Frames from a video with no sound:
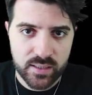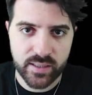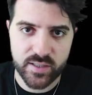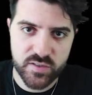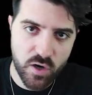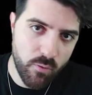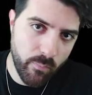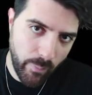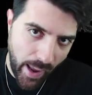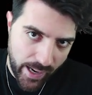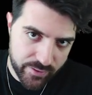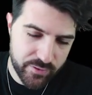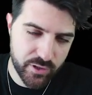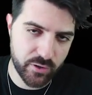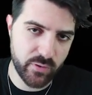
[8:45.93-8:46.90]
Let's go
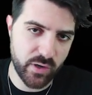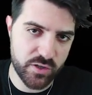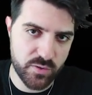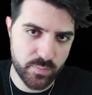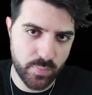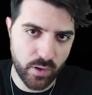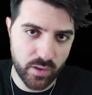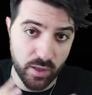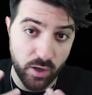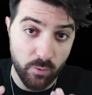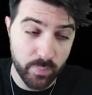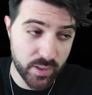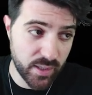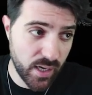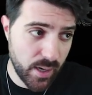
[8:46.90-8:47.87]
back to the creation pod and
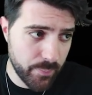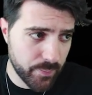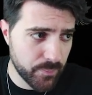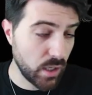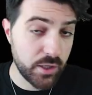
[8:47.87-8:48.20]
open it up.